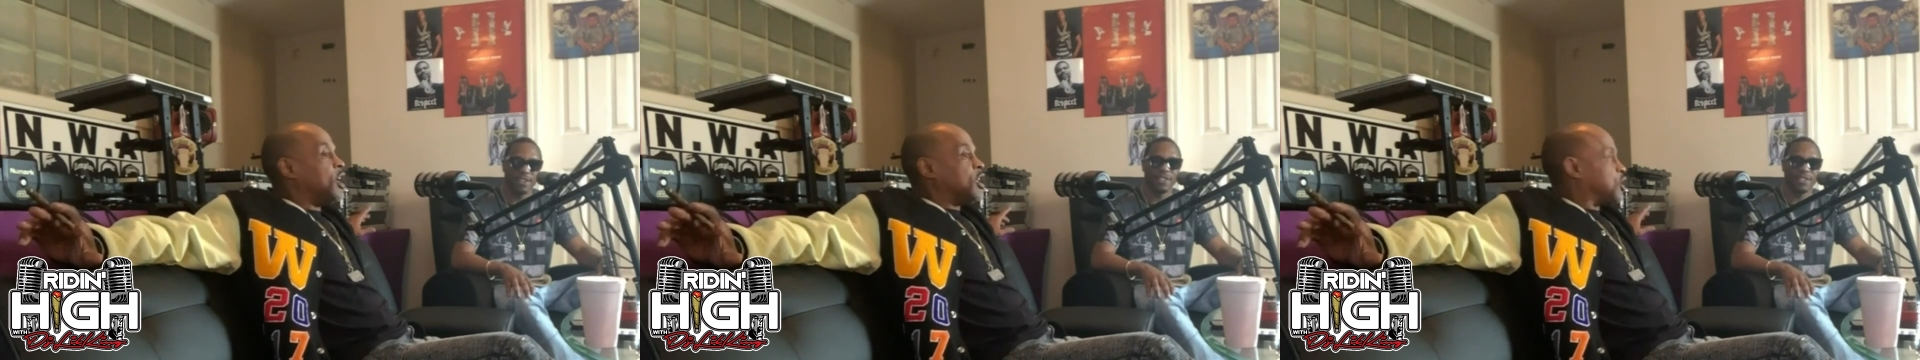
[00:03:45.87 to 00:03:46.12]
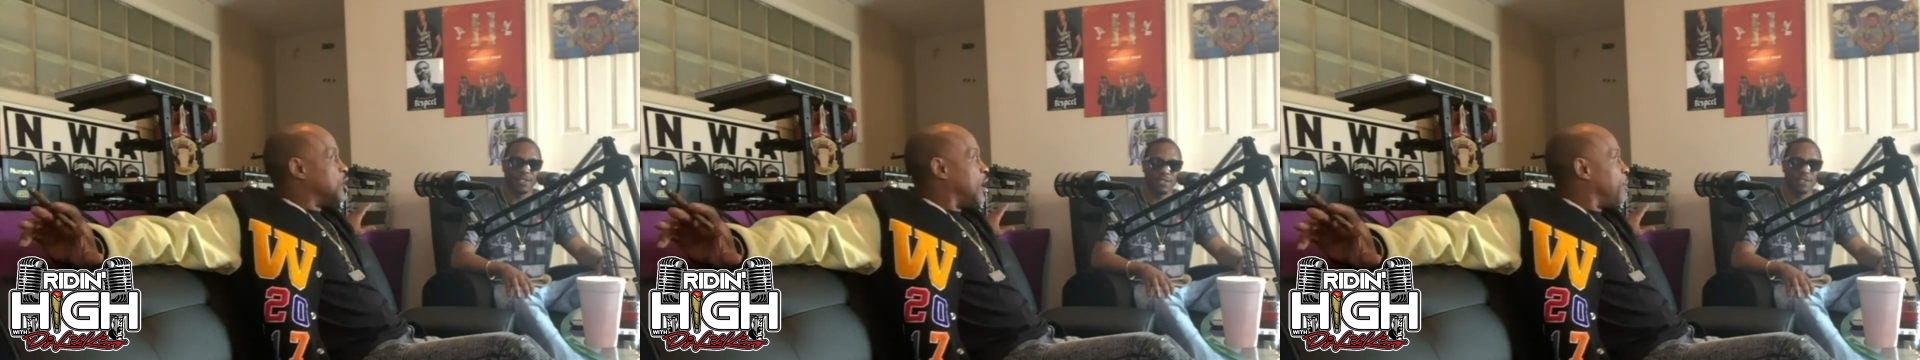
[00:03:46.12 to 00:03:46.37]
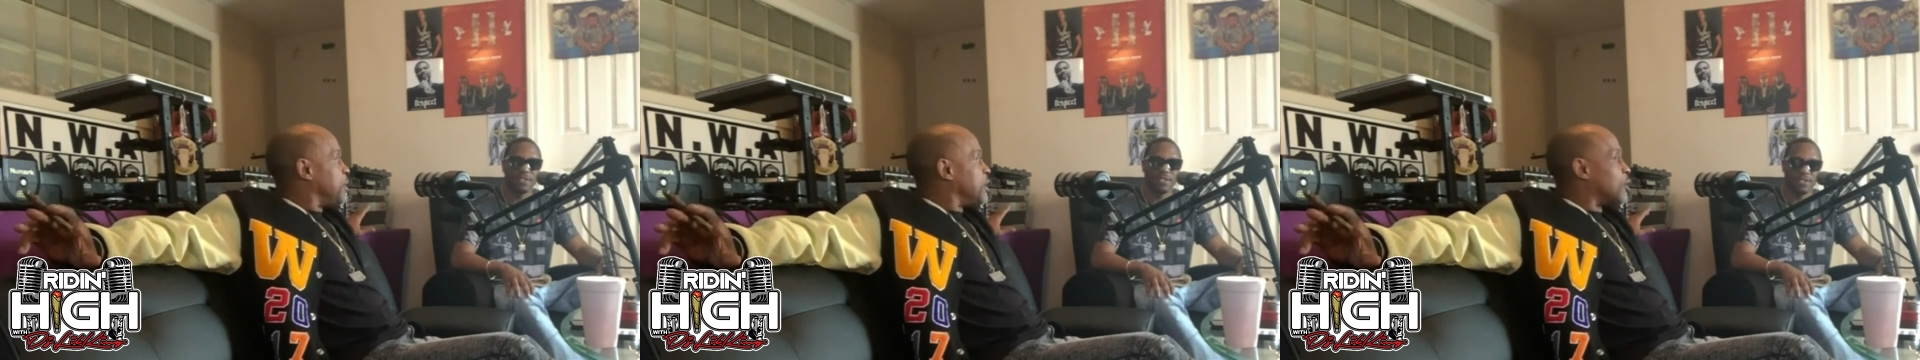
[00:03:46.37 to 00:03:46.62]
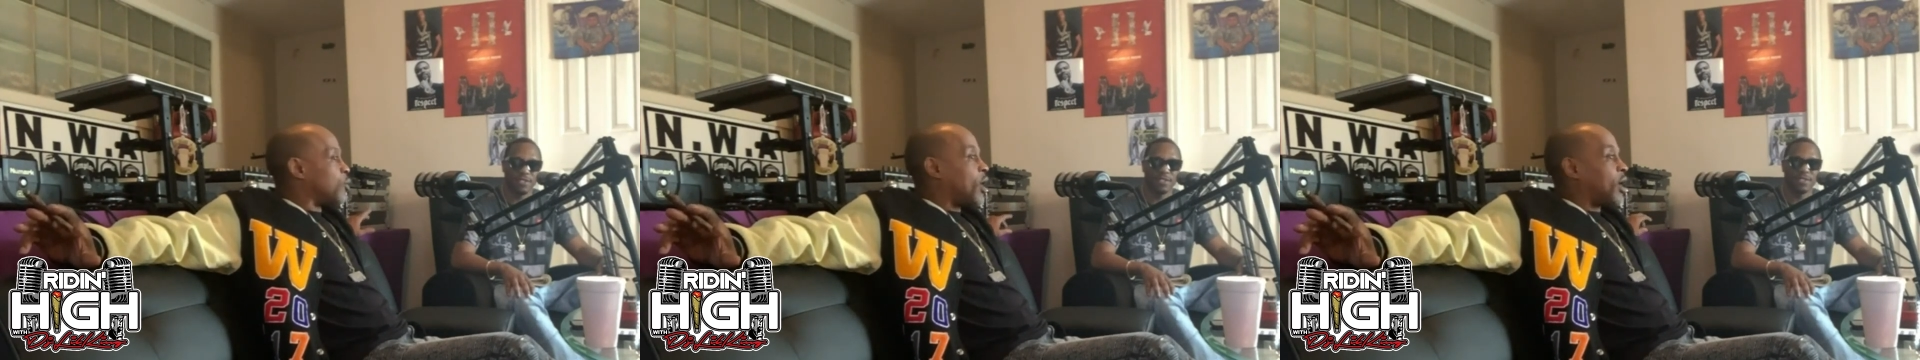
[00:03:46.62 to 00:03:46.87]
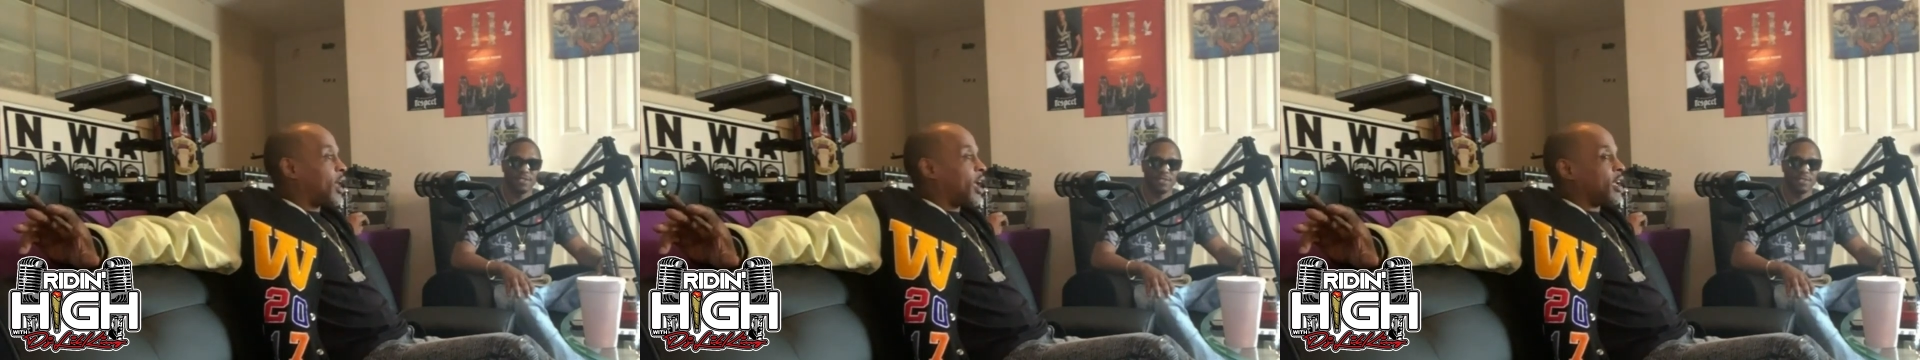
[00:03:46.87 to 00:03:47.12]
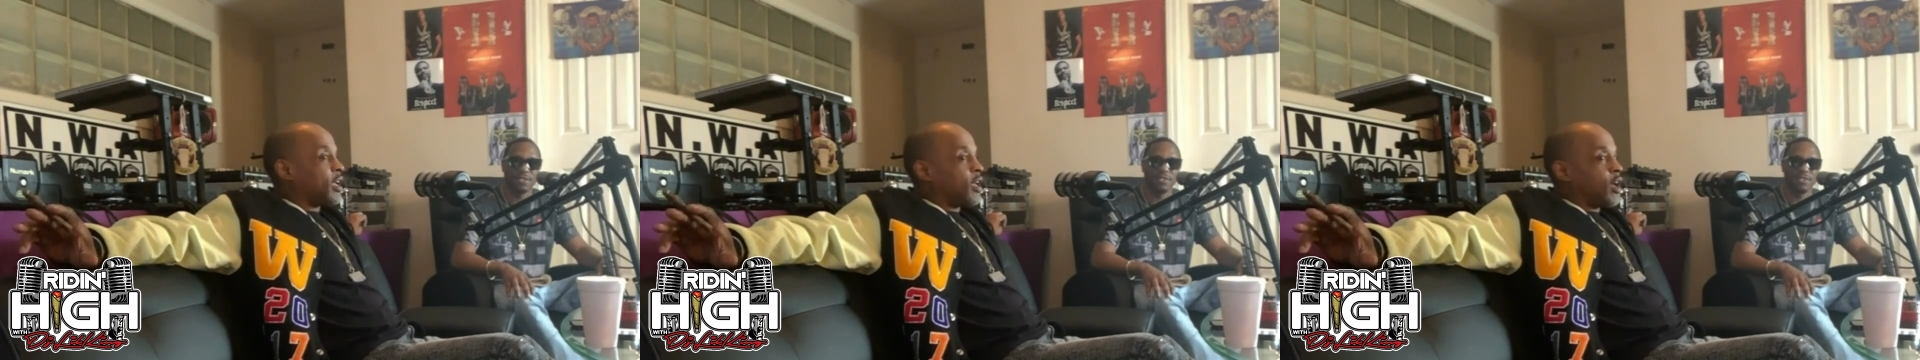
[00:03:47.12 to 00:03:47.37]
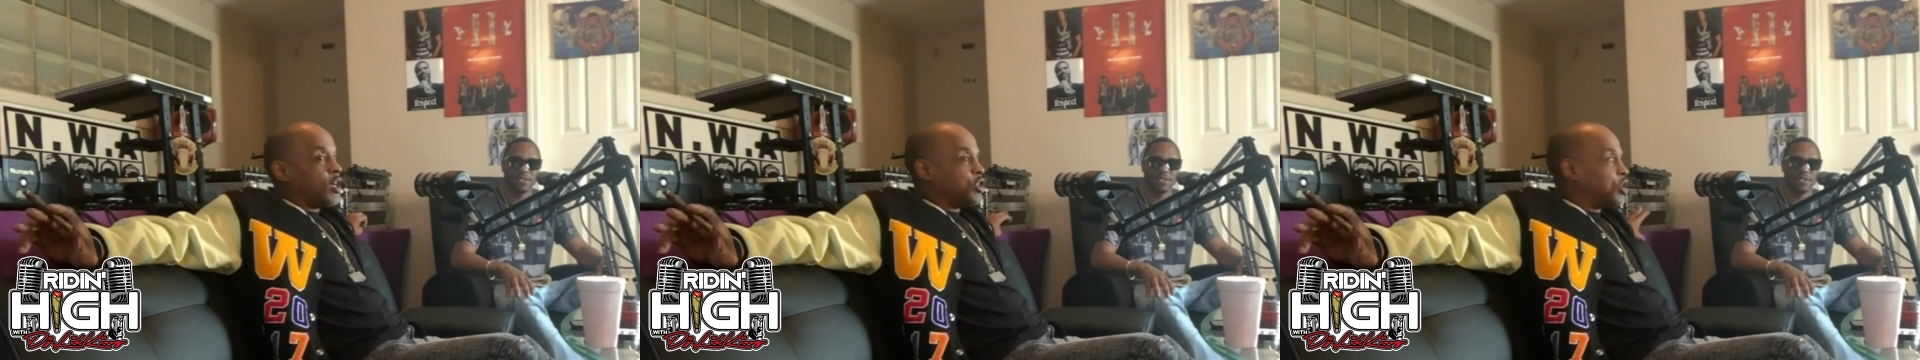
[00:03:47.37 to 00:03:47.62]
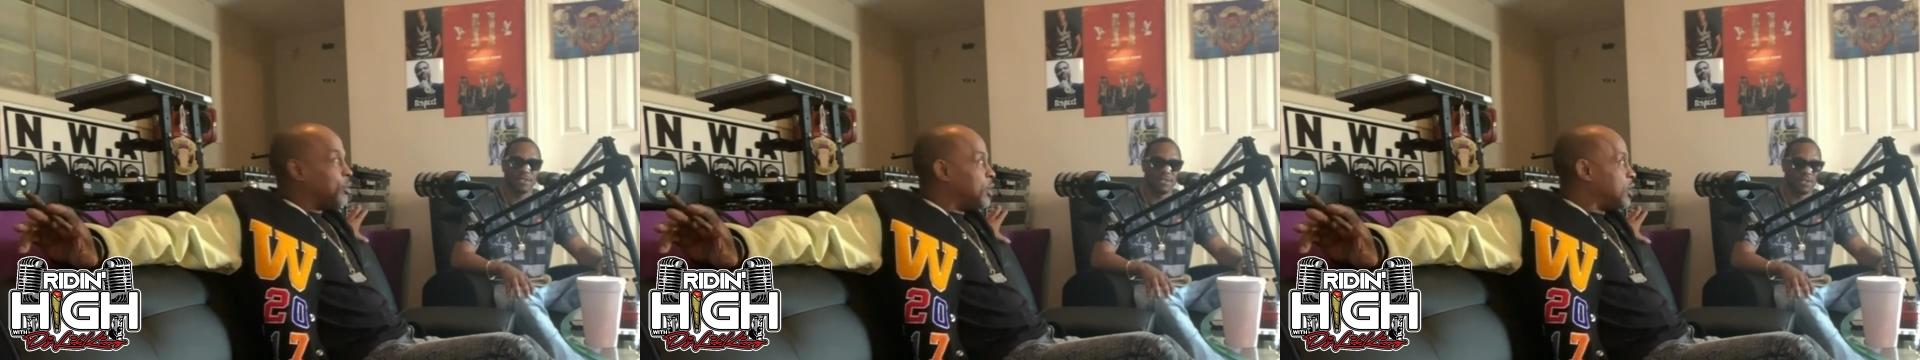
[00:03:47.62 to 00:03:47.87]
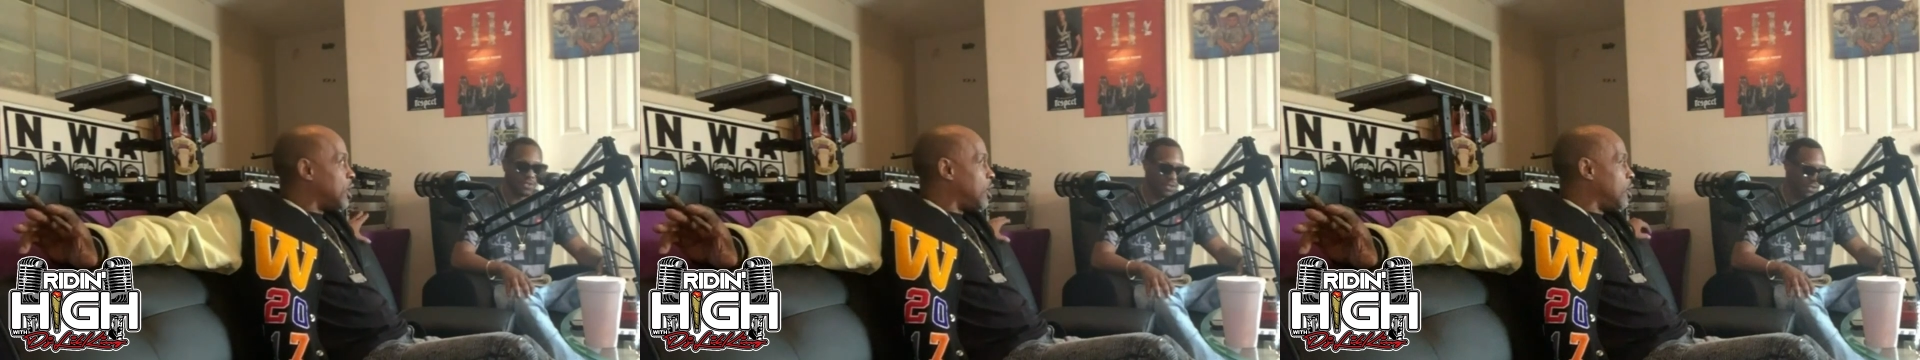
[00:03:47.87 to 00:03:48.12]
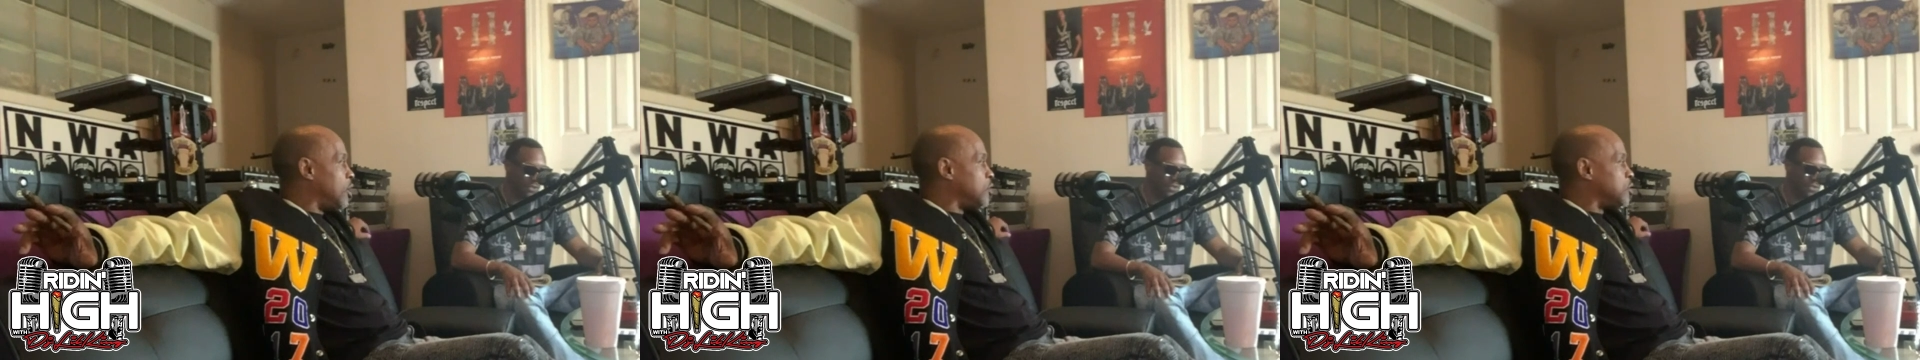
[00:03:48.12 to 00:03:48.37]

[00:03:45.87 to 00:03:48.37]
Speaker 1: She let me get around like a Jimmy Gale.